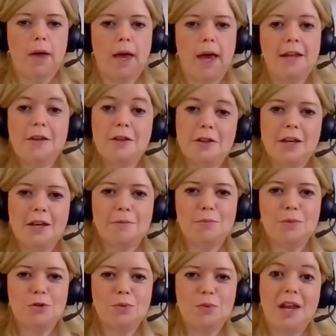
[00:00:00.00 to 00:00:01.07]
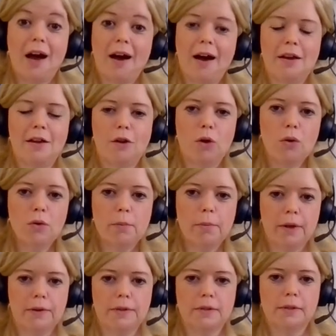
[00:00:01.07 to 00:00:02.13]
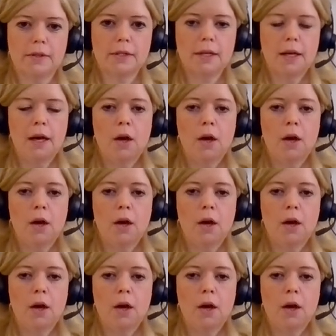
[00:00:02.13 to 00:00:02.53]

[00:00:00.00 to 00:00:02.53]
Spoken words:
anything in between high and low abundance.